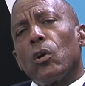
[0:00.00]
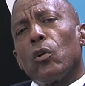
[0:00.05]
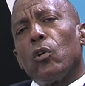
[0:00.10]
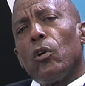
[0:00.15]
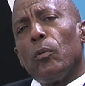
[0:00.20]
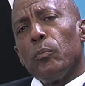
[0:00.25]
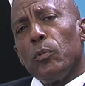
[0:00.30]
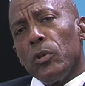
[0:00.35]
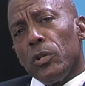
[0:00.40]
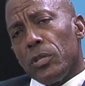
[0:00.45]

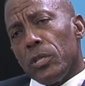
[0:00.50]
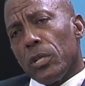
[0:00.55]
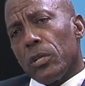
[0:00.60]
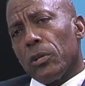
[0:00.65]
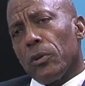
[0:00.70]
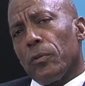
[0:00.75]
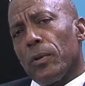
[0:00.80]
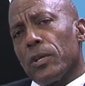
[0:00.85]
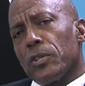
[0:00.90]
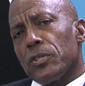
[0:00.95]
community
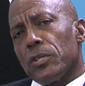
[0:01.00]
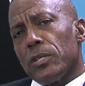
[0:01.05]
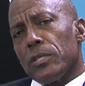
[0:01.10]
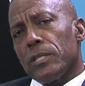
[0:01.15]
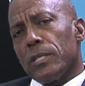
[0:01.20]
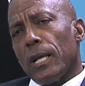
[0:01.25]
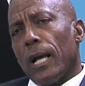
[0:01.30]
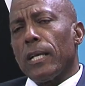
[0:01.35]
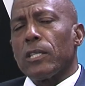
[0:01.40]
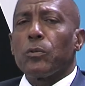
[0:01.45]

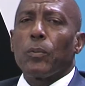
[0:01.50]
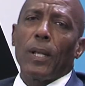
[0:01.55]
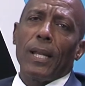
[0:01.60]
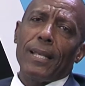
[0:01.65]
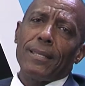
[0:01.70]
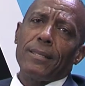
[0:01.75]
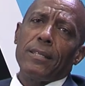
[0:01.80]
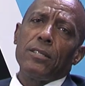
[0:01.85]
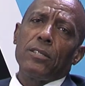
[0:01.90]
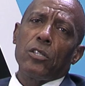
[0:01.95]
corrections, as well
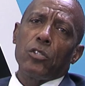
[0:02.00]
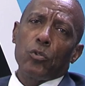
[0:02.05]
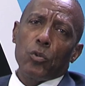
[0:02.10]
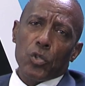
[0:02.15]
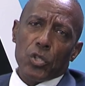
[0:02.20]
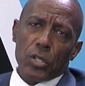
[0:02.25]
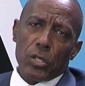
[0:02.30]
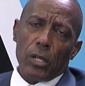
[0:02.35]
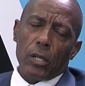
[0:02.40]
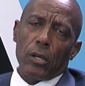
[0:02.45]
as
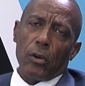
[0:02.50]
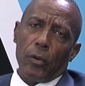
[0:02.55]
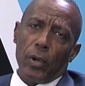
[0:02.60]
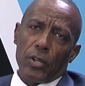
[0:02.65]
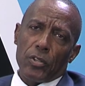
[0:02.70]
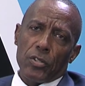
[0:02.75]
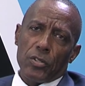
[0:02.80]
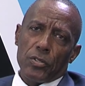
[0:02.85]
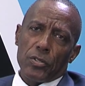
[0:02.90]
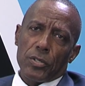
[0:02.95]
institutional
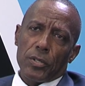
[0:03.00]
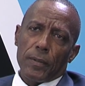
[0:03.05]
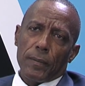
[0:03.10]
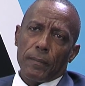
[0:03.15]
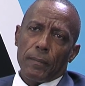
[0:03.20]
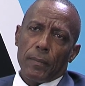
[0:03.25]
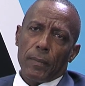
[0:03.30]
corrections.